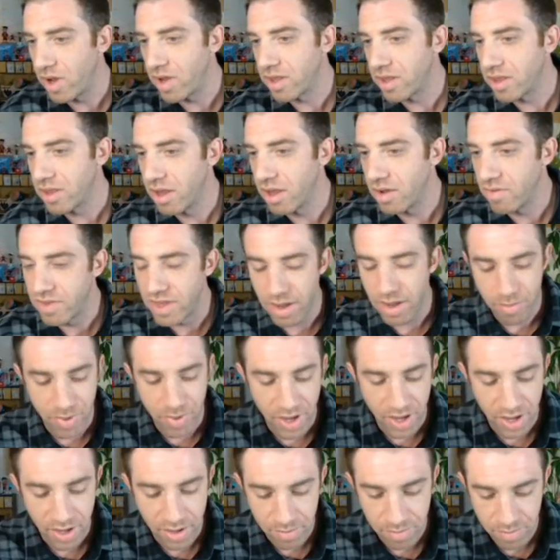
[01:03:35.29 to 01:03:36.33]
I love that
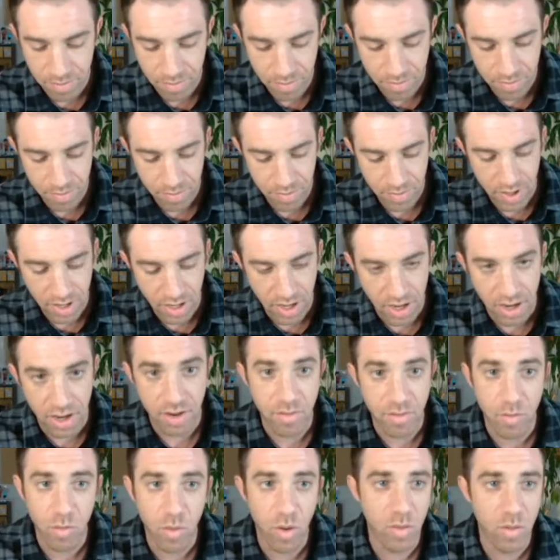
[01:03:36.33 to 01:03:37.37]
bet.
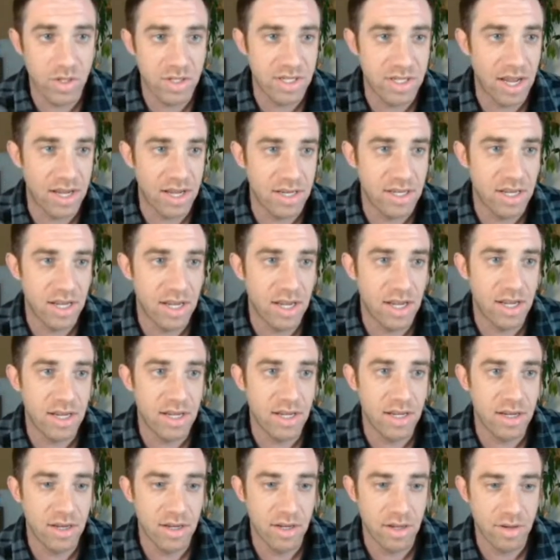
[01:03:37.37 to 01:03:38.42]
And what was
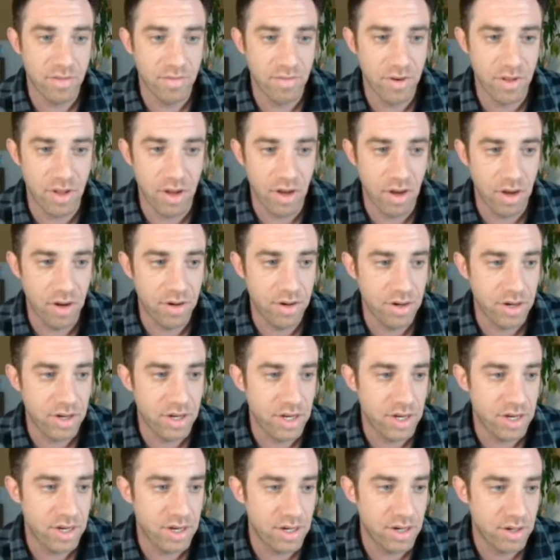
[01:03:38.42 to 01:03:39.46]
Dante for the under
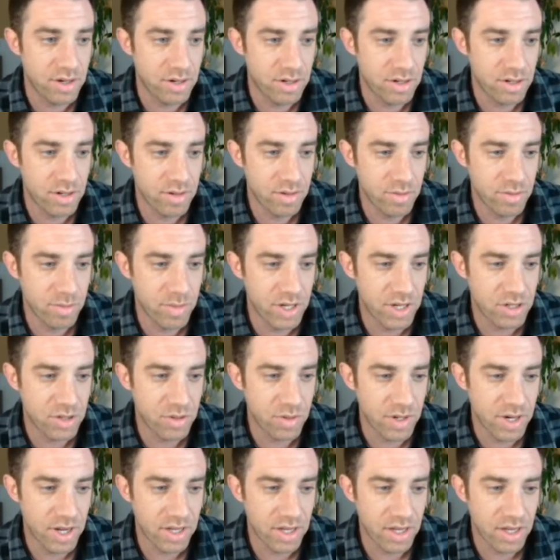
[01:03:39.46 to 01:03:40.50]
here? Make sure
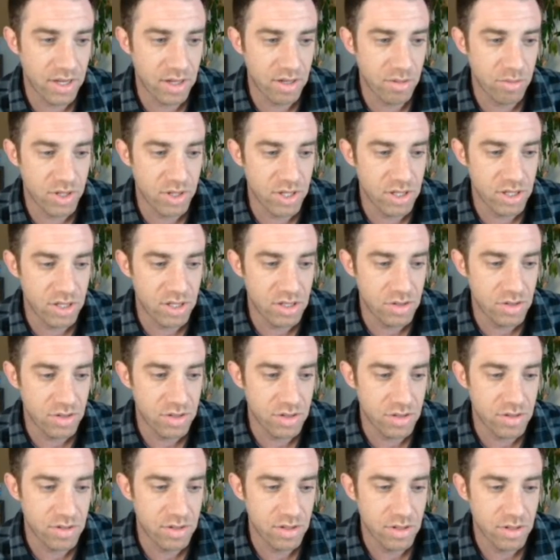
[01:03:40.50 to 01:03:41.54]
we're not getting completely
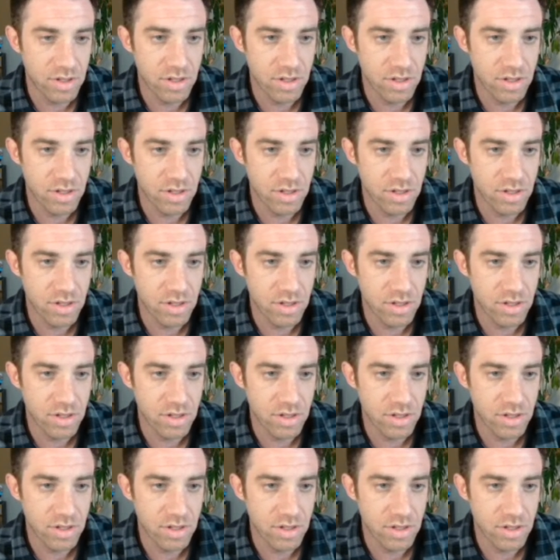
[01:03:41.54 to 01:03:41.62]
screwed.